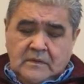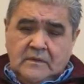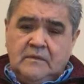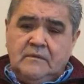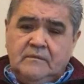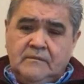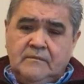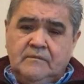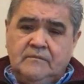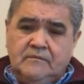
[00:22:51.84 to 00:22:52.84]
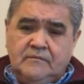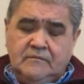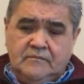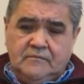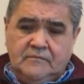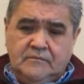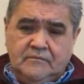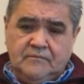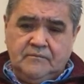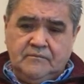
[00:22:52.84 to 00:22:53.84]

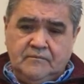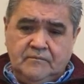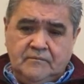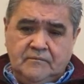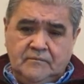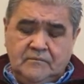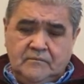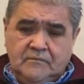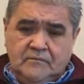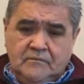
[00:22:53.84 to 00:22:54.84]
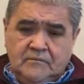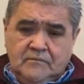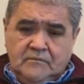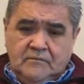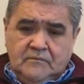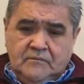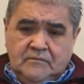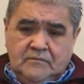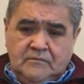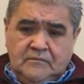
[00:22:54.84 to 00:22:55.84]

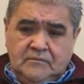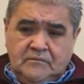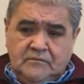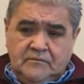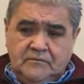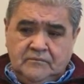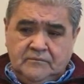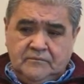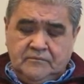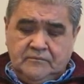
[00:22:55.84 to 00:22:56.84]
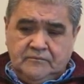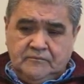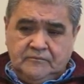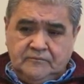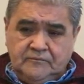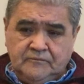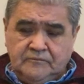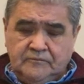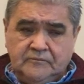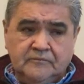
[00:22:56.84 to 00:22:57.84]

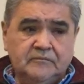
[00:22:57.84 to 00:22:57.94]
This person isn't speaking.